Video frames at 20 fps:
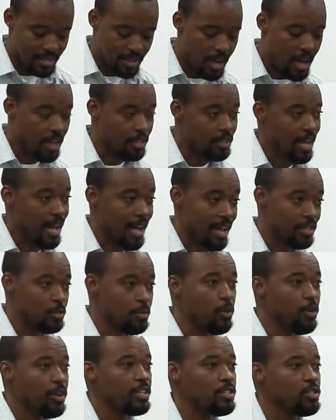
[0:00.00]
God has
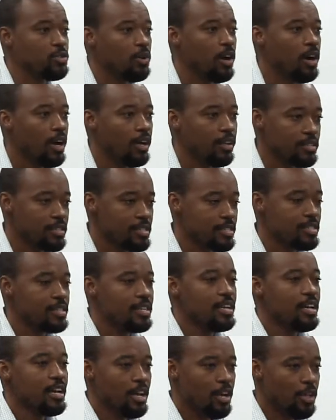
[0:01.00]
spoken to us
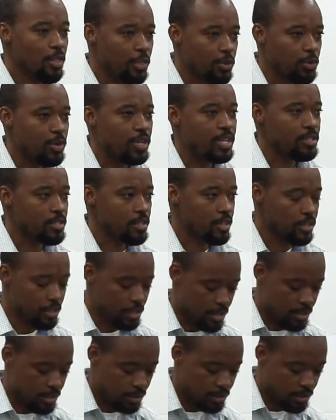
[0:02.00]
through his Son,
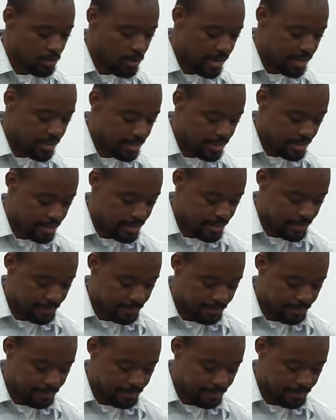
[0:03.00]
Jesus Christ.